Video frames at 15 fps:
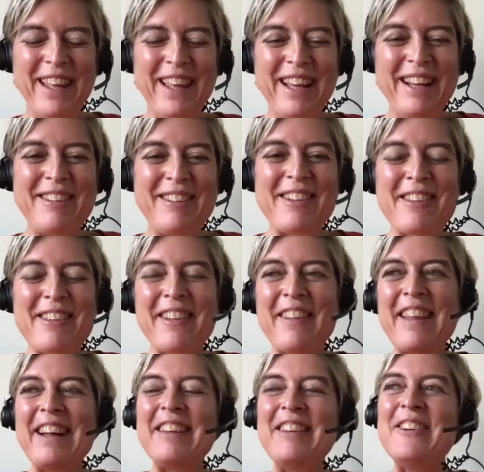Just on
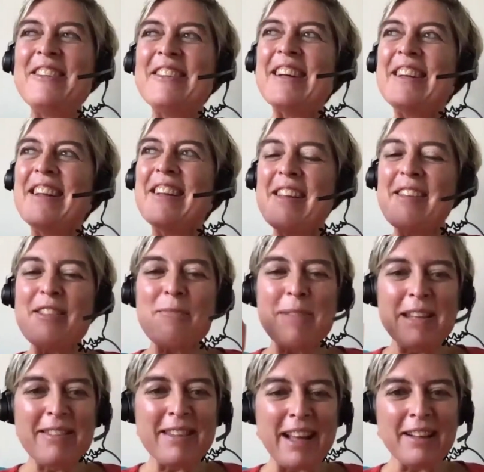that note, and it's a
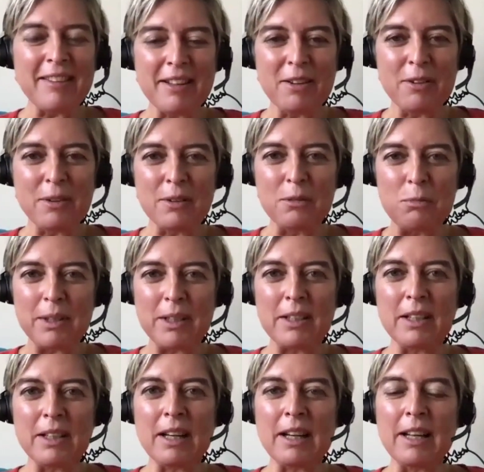bit tactical,
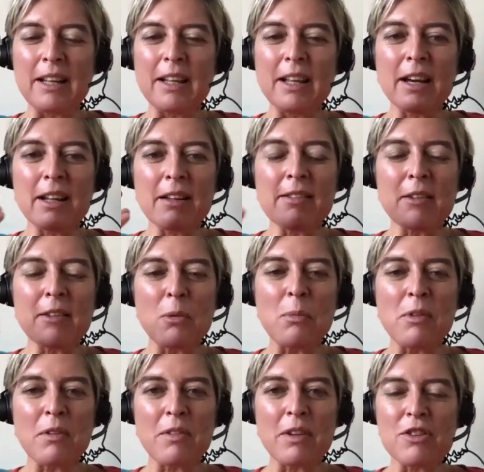but it's an
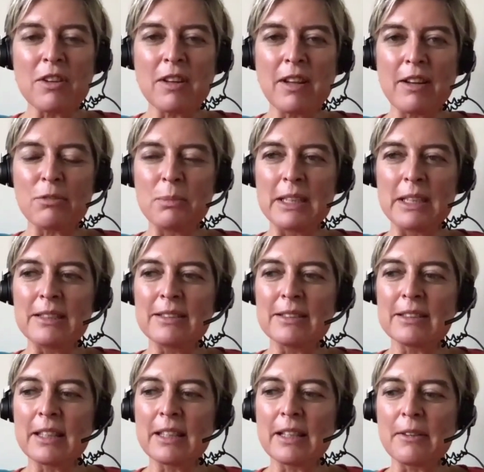observation I've made,
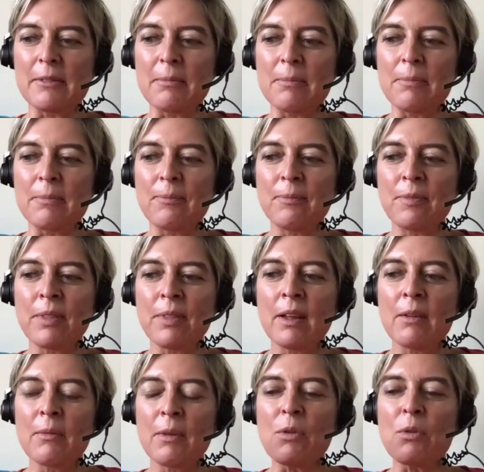
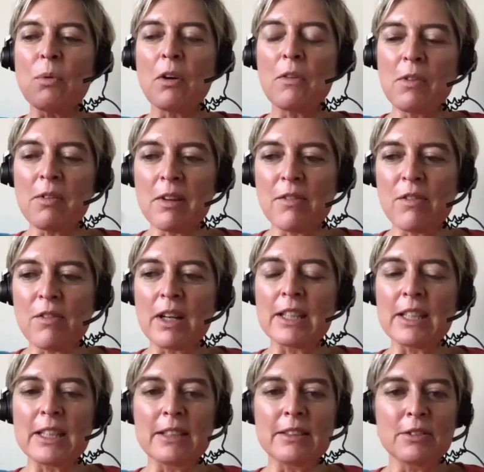because we're obviously very
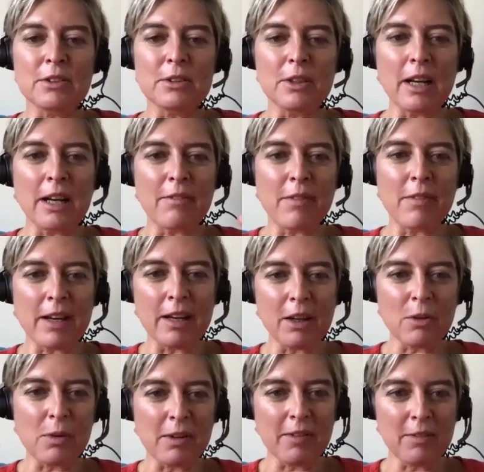keen to have that
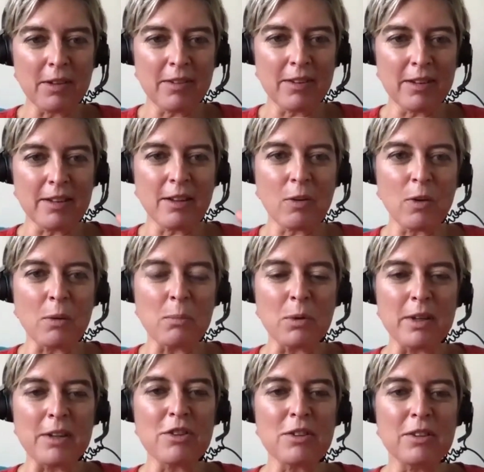creativity and
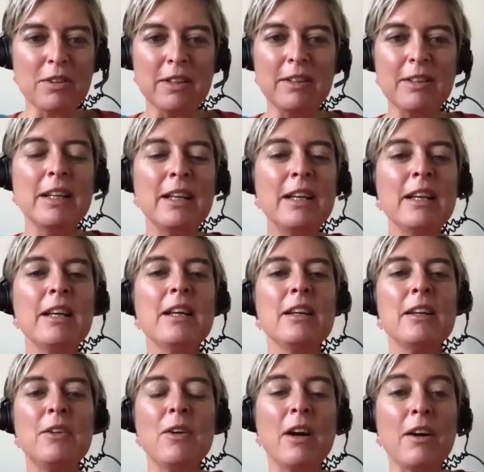collaboration, and
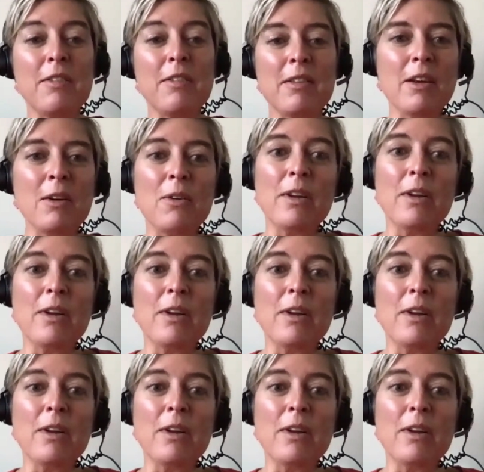you know, our CEO